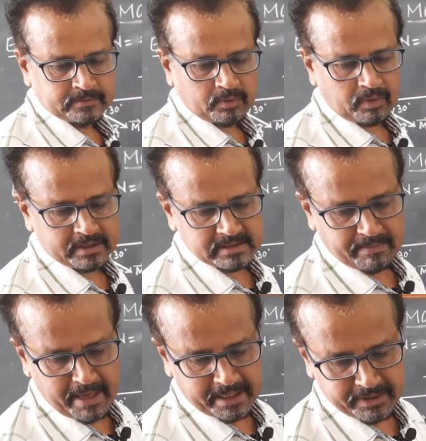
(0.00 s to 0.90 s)
What is the
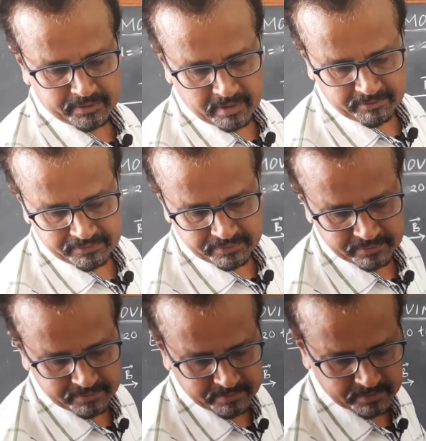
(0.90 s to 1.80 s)
magnitude of
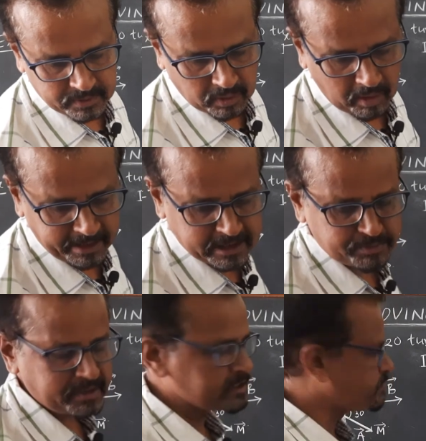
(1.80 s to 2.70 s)
torque
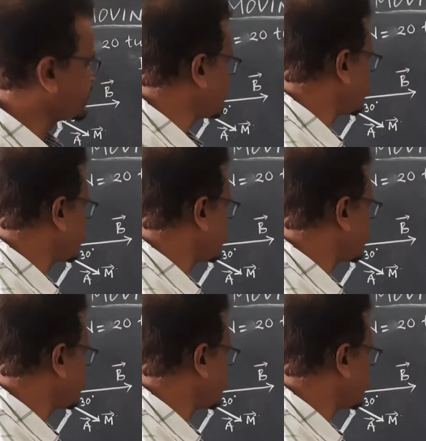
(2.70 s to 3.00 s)
experienced by the